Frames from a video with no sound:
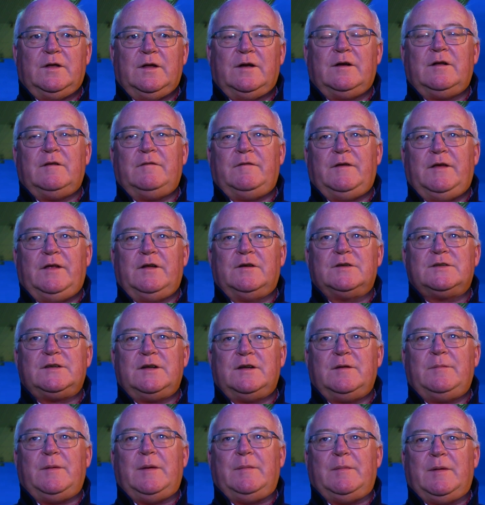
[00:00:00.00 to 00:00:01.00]
They're the feeders,
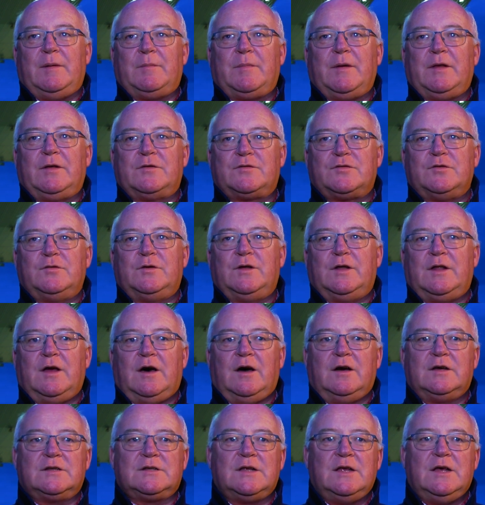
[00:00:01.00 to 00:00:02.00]
they're the people that bring through the
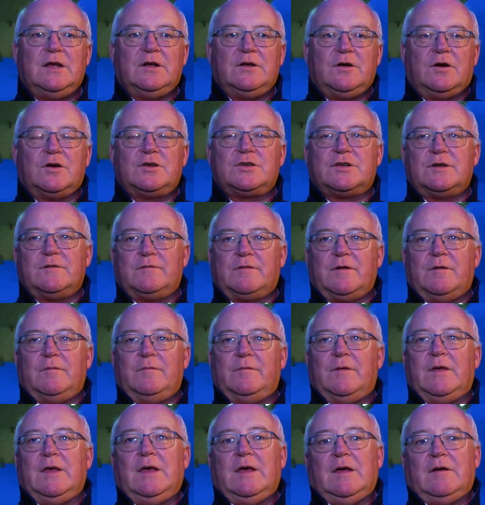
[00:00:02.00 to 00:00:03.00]
dogs, nurturing
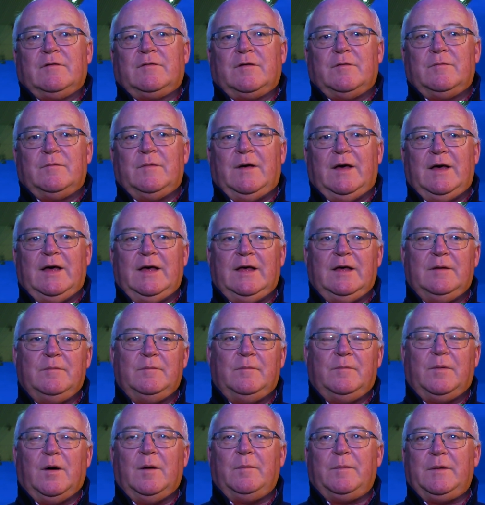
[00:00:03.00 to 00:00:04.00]
from, from uh,
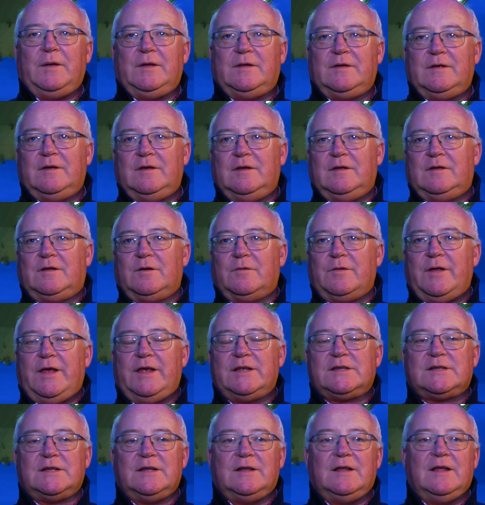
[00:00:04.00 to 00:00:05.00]
puppy to, to
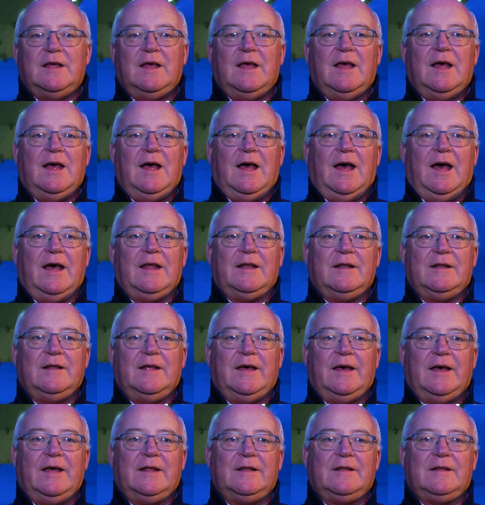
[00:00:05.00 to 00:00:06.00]
racing. And
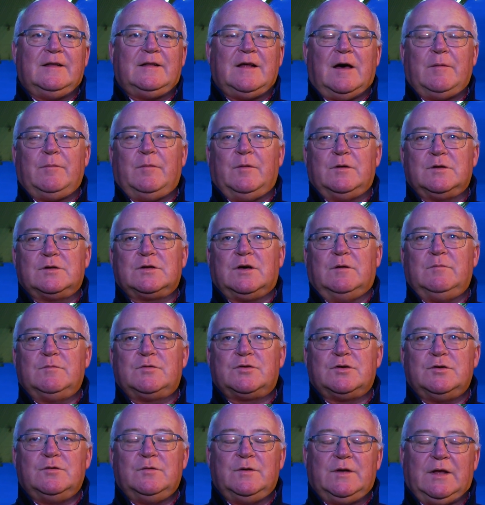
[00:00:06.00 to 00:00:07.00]
uh, the top ones come
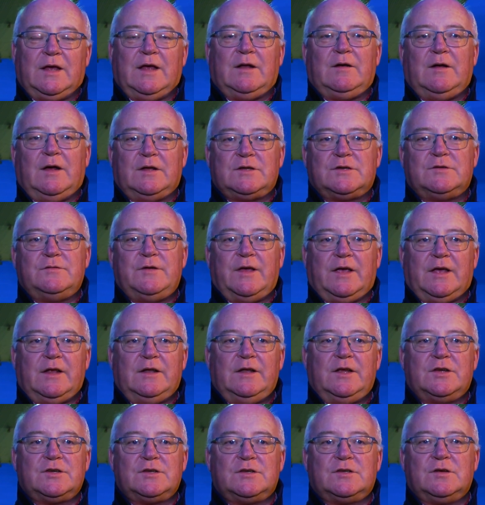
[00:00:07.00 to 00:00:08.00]
through and they get lots of
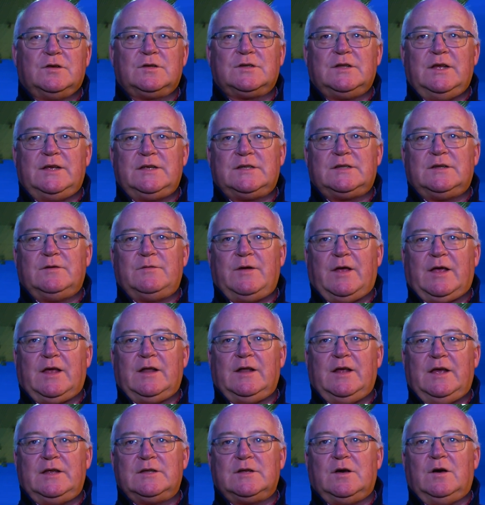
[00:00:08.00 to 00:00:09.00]
recognition. So it's nice to
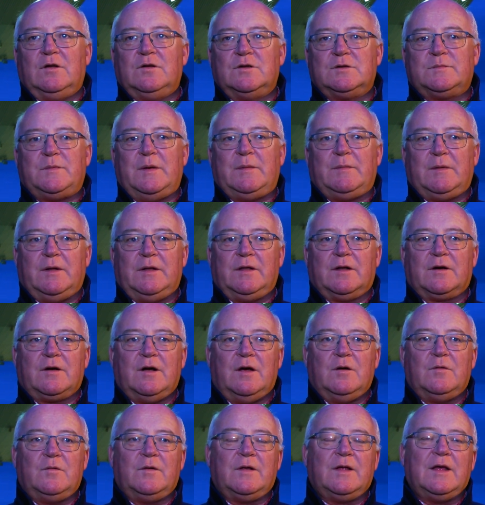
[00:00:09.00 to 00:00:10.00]
recognise all those people on the
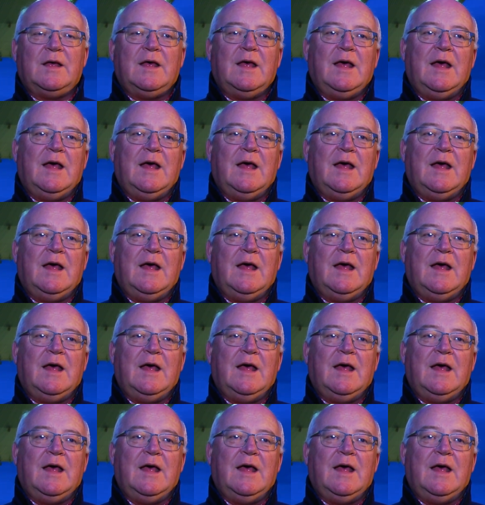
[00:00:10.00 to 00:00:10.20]
ground.